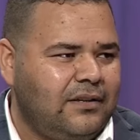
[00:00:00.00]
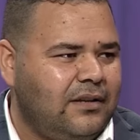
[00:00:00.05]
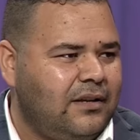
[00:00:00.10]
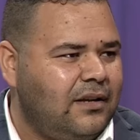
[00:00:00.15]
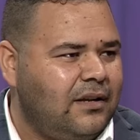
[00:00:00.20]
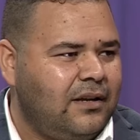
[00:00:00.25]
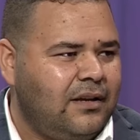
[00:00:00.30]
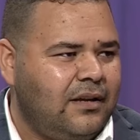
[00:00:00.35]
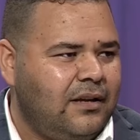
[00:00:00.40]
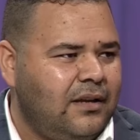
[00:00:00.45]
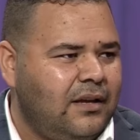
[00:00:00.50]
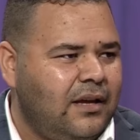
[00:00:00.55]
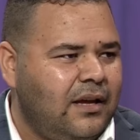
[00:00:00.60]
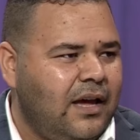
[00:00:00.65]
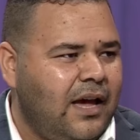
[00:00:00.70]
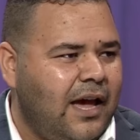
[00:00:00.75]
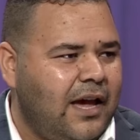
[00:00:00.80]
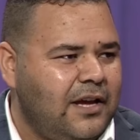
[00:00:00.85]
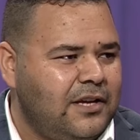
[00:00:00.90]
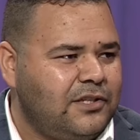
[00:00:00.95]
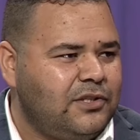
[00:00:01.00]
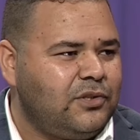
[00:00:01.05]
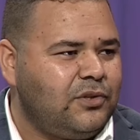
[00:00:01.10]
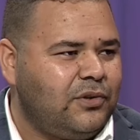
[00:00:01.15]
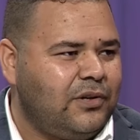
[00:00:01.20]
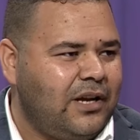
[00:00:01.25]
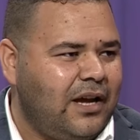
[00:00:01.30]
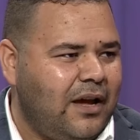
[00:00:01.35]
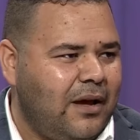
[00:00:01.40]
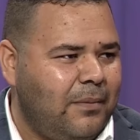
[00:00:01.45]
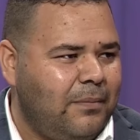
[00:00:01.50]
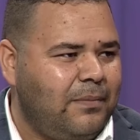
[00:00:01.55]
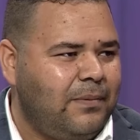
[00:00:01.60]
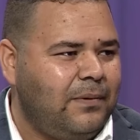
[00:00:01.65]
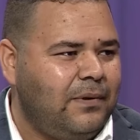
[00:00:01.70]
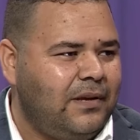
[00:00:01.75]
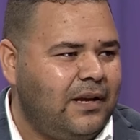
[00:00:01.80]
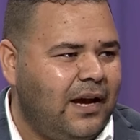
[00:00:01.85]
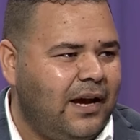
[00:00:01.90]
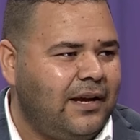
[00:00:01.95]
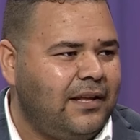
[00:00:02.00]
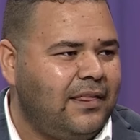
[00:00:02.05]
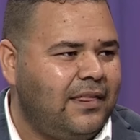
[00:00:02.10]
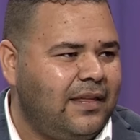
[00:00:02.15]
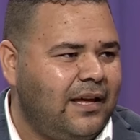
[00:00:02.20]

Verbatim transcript: yeah. a history uh, behind